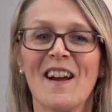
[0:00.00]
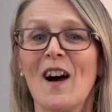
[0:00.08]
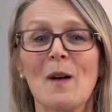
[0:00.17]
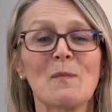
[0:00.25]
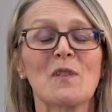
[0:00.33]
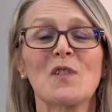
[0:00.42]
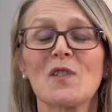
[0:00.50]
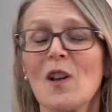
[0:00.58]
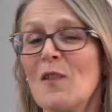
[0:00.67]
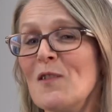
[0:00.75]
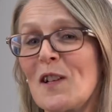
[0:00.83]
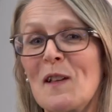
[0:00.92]
I'm
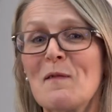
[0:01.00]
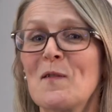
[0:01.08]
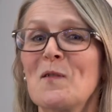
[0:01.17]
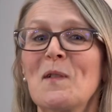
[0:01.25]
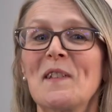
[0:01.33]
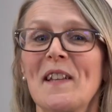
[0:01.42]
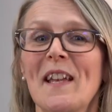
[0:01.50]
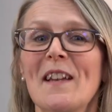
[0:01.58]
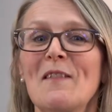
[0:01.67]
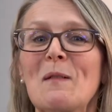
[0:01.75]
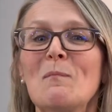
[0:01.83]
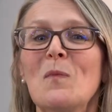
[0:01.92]
so looking forward to
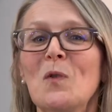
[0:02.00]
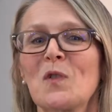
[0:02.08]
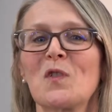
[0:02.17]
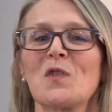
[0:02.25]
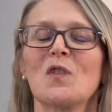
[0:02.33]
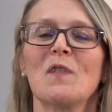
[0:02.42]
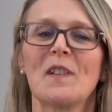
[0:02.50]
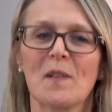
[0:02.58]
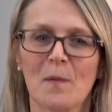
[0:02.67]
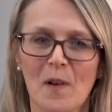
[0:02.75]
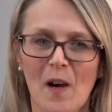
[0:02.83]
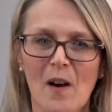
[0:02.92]
hearing more stories
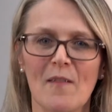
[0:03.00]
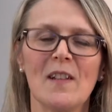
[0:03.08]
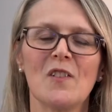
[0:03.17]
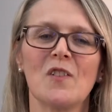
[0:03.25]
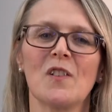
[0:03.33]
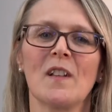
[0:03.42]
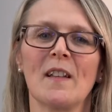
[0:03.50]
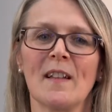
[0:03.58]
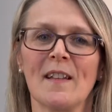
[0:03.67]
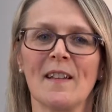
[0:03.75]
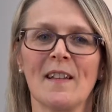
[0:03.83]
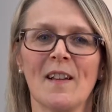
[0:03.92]
of courage,
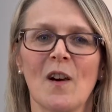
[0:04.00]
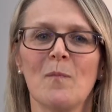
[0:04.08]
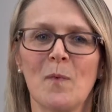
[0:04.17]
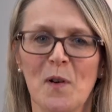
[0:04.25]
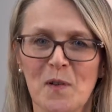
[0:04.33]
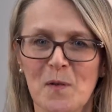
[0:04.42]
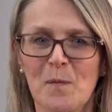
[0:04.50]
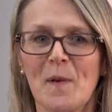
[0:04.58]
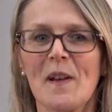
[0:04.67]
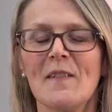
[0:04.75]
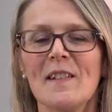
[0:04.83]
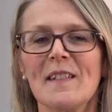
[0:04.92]
of
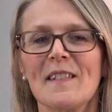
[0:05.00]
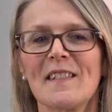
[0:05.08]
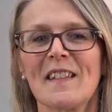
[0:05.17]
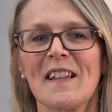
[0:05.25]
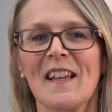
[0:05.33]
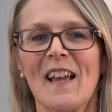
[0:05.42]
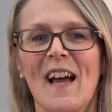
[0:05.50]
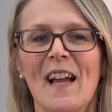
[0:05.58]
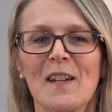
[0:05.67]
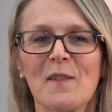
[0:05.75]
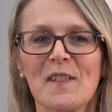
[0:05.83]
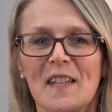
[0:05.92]
perseverance,
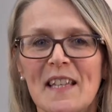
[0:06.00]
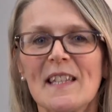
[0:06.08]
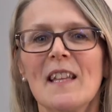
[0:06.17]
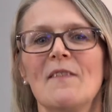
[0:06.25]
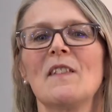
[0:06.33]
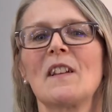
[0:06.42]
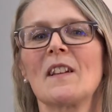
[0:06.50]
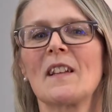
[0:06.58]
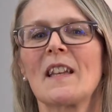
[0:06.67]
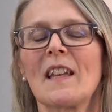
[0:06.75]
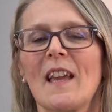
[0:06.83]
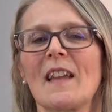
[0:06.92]
and of
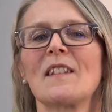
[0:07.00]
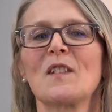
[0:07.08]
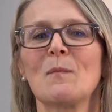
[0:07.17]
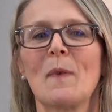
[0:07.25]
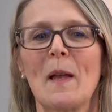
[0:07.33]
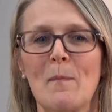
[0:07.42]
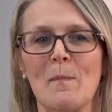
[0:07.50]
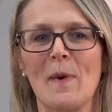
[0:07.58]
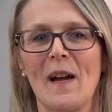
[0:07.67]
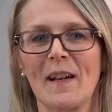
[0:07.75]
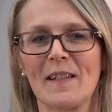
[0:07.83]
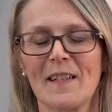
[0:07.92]
significant kingdom
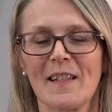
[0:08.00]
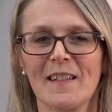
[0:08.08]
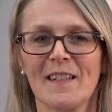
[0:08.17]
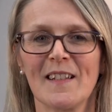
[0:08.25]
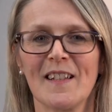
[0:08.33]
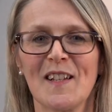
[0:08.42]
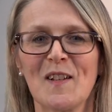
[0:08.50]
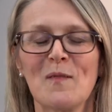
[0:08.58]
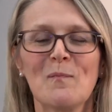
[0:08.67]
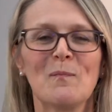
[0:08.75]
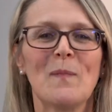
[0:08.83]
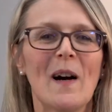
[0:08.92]
impact.
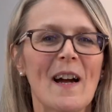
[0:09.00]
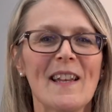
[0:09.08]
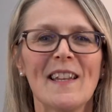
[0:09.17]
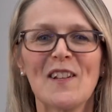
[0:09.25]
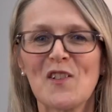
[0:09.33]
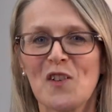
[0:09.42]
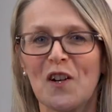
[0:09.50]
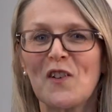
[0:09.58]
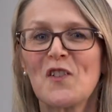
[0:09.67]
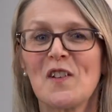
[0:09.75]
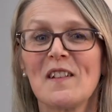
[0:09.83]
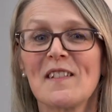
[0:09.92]
Pioneer
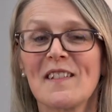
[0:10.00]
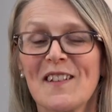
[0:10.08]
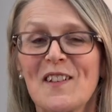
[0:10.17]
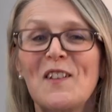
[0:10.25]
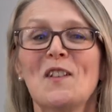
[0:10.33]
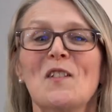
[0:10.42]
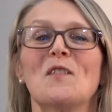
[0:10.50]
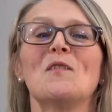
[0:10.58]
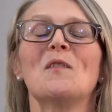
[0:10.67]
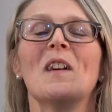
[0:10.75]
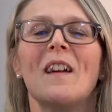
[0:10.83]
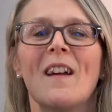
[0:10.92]
churches,
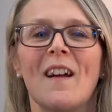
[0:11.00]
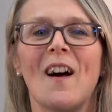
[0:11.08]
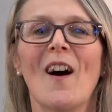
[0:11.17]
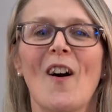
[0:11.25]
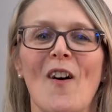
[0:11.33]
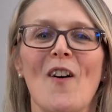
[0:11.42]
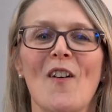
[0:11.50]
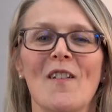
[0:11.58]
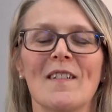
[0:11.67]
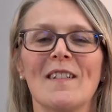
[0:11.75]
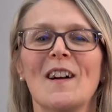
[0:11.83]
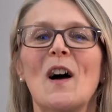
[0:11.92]
you are
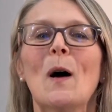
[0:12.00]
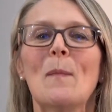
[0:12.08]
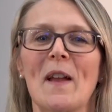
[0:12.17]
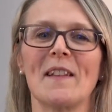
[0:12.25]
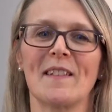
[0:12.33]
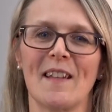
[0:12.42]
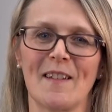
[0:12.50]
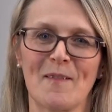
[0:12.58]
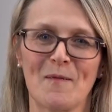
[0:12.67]
amazing.